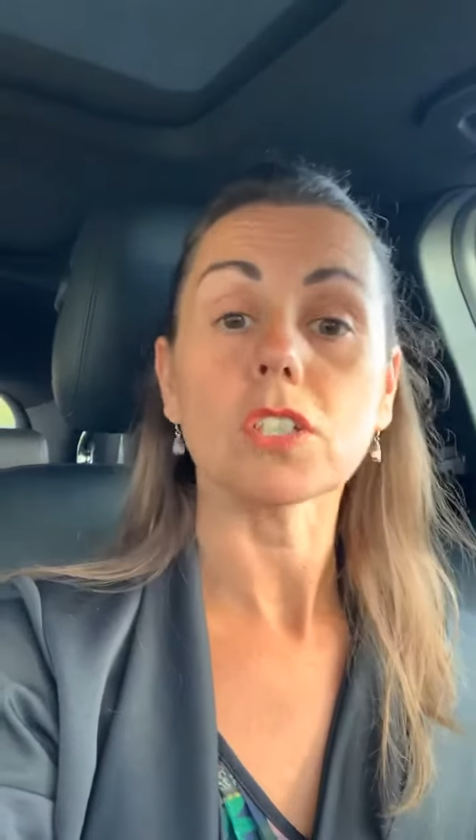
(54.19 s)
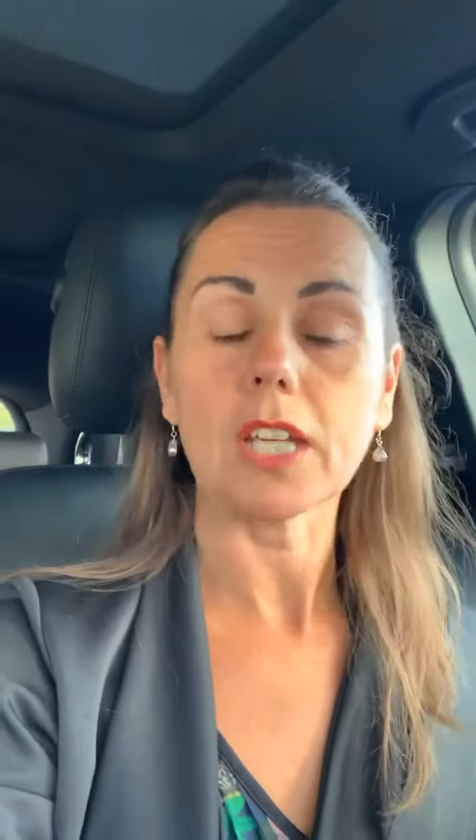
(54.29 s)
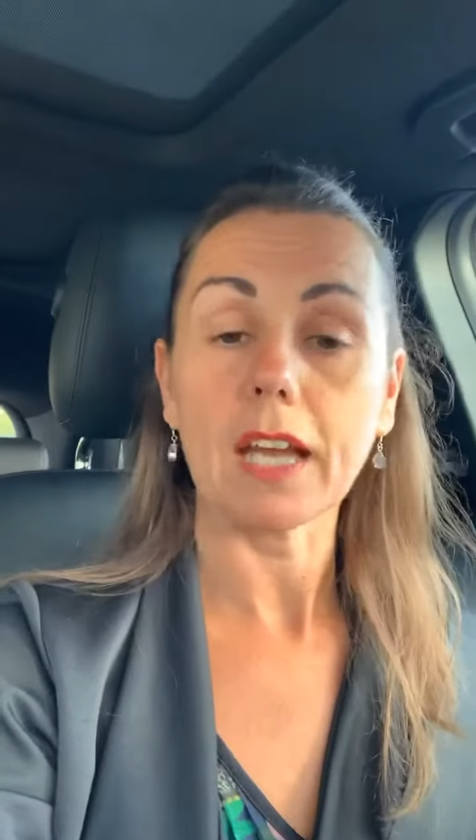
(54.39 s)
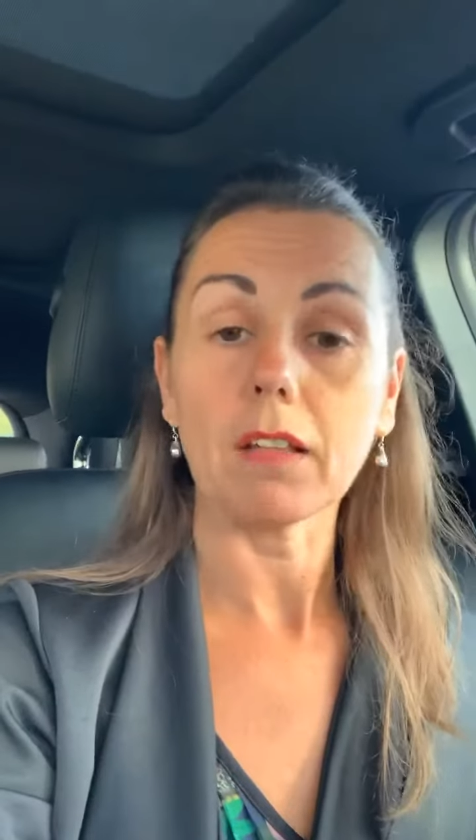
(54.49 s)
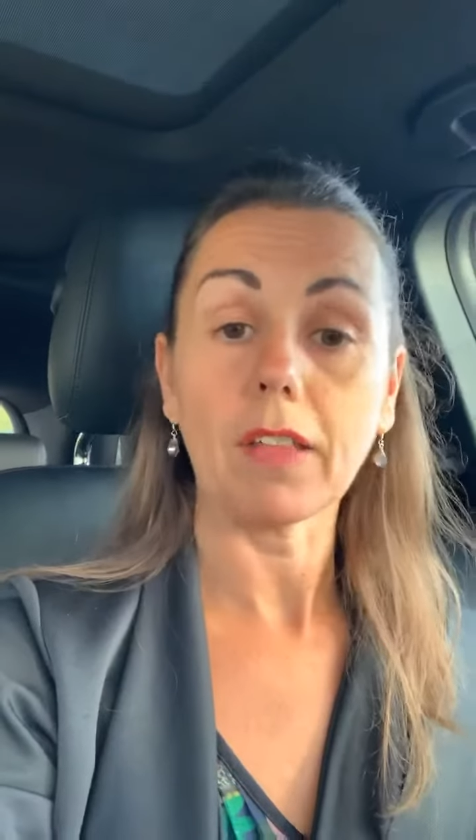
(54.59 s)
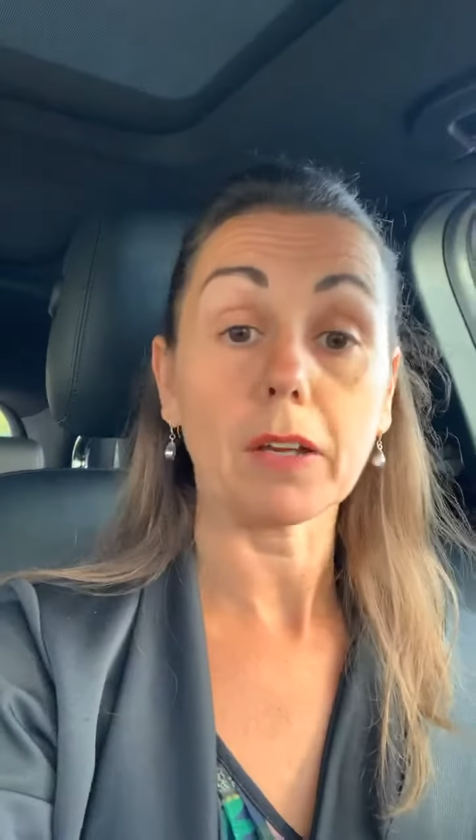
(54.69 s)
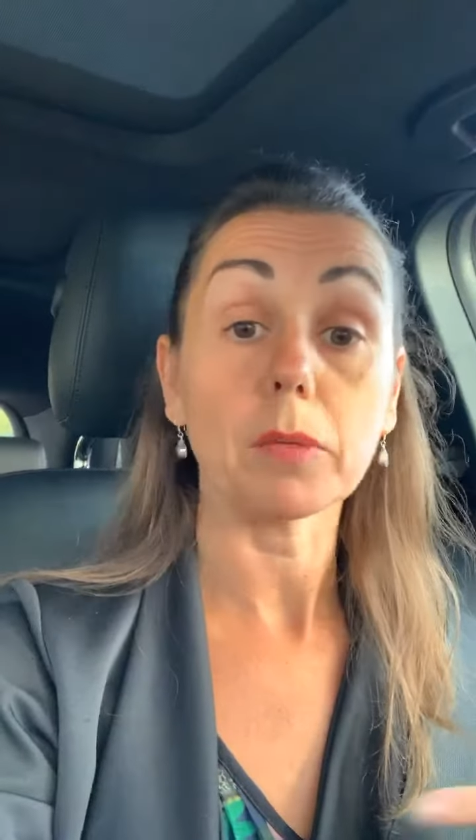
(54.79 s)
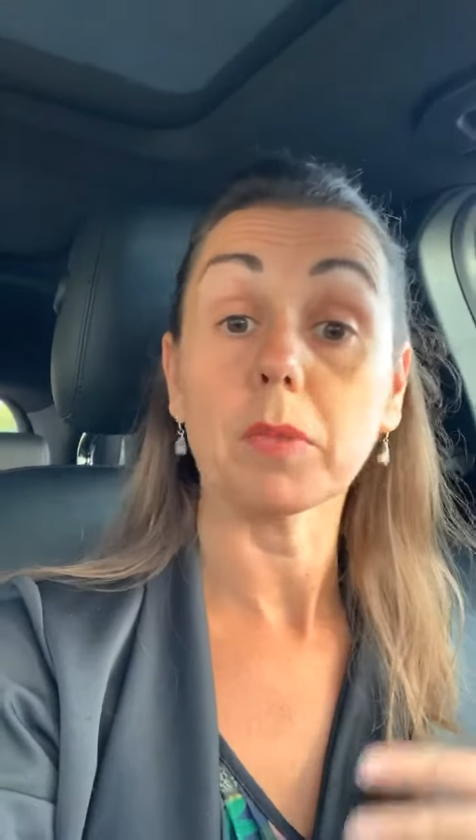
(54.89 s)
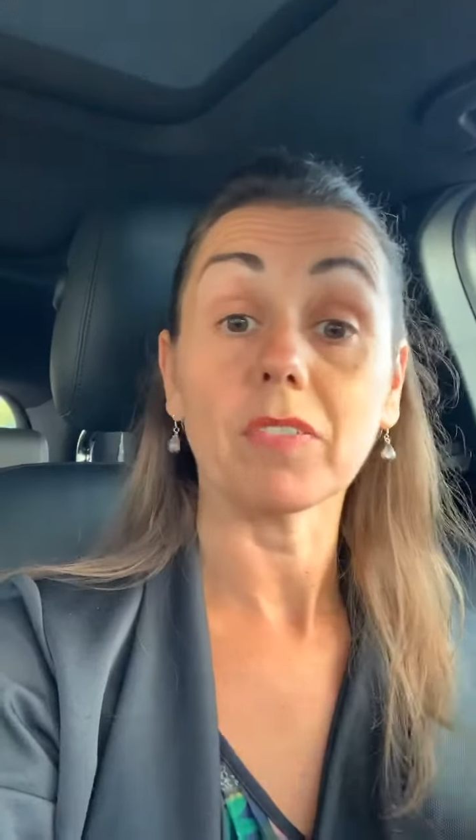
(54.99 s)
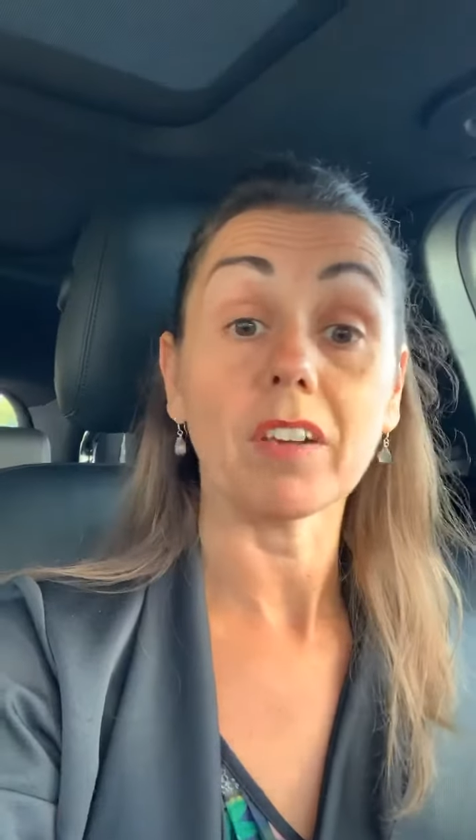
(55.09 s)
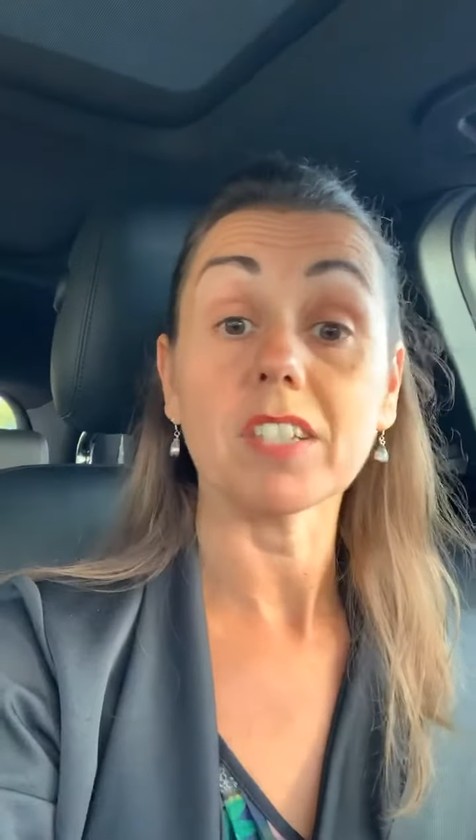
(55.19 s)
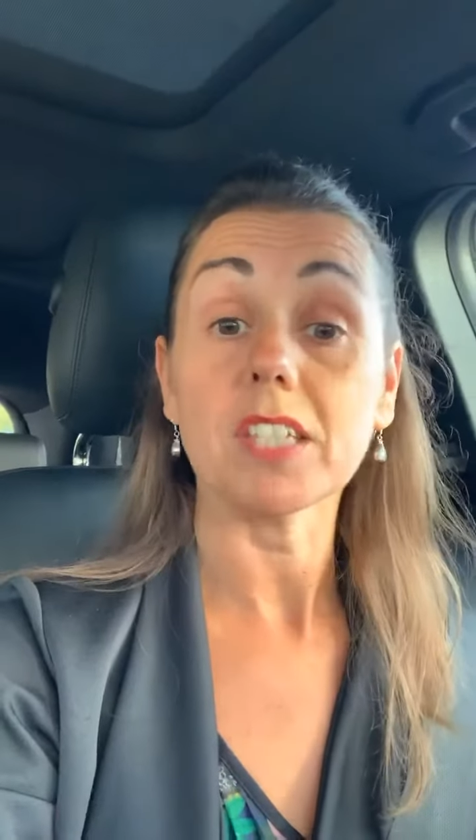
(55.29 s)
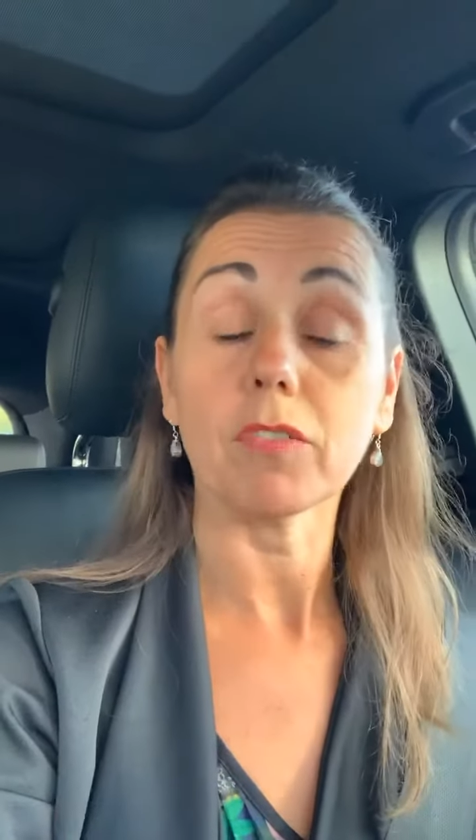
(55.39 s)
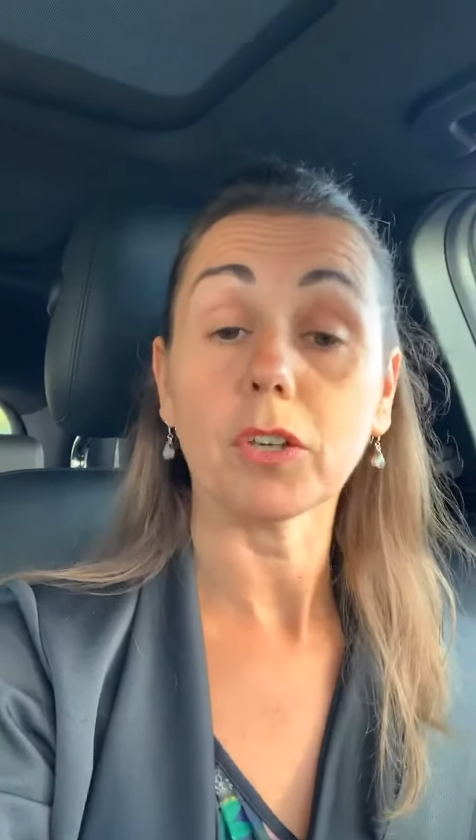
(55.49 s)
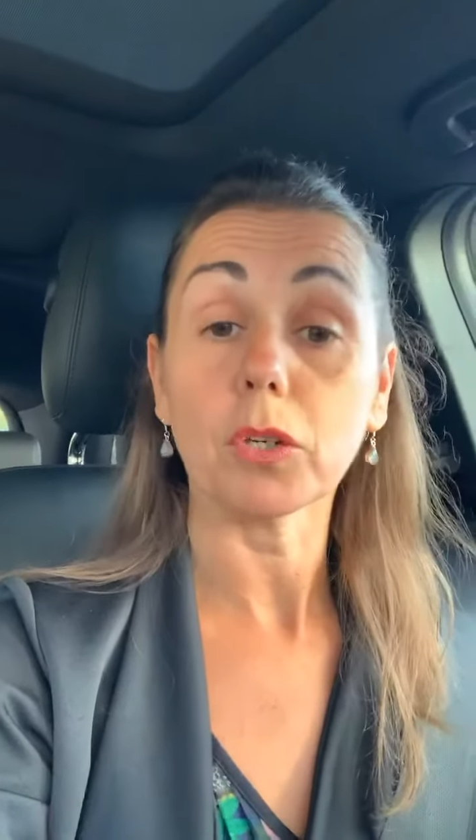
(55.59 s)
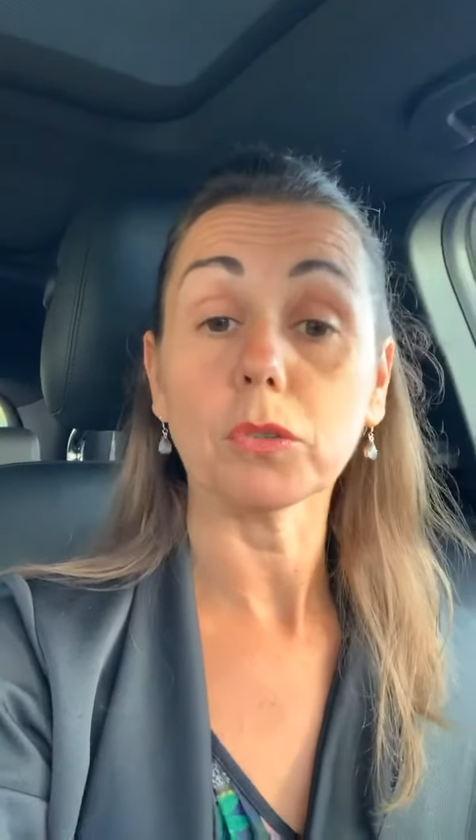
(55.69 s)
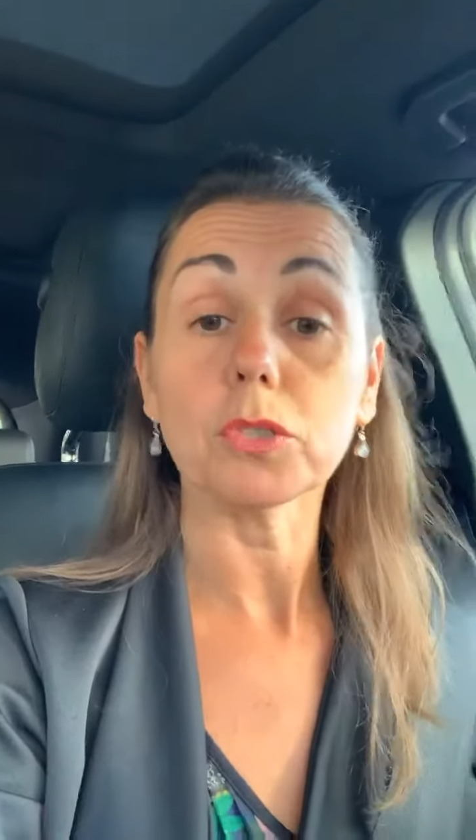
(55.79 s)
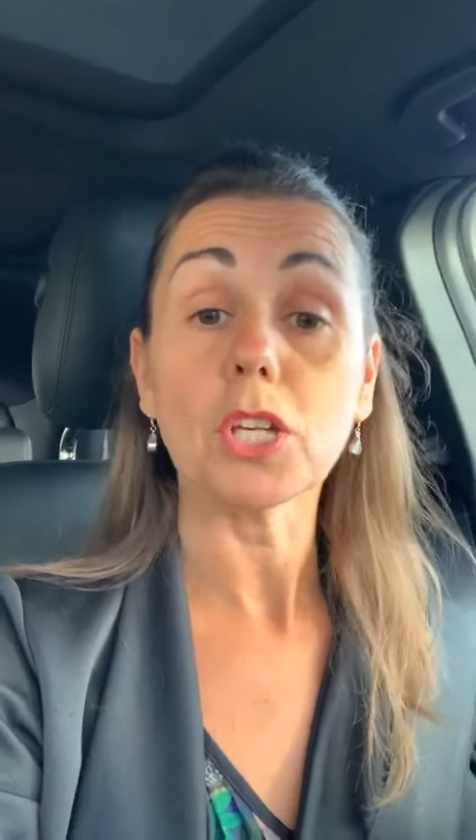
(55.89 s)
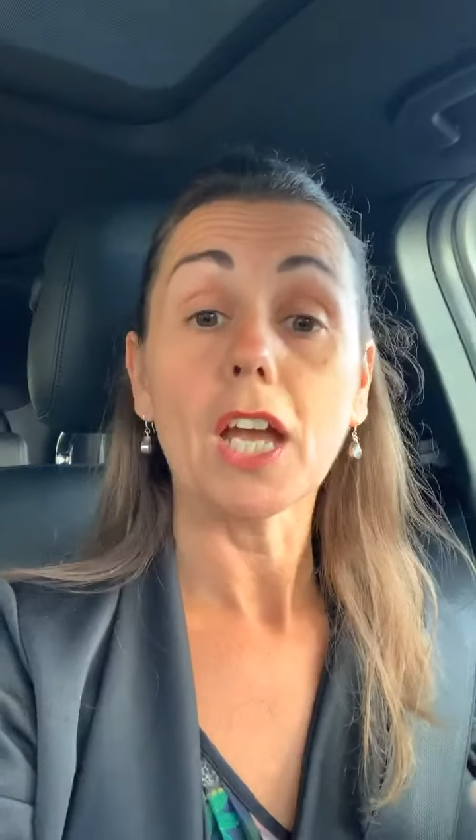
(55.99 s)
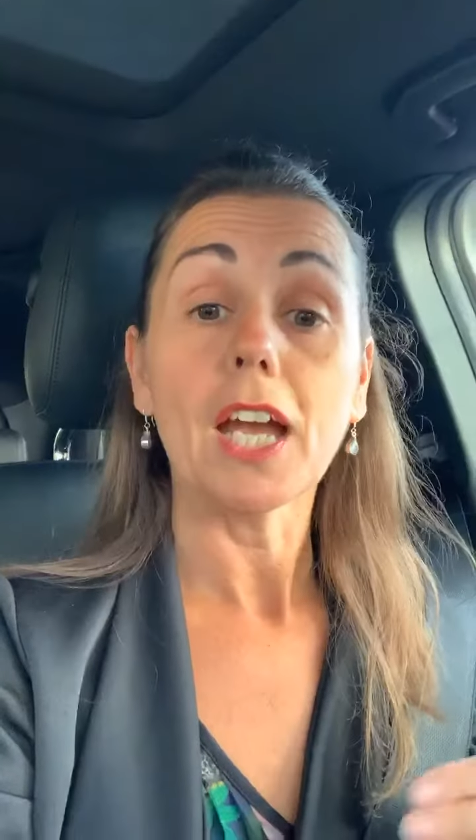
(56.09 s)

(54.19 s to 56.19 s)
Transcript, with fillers: sell that can be very difficult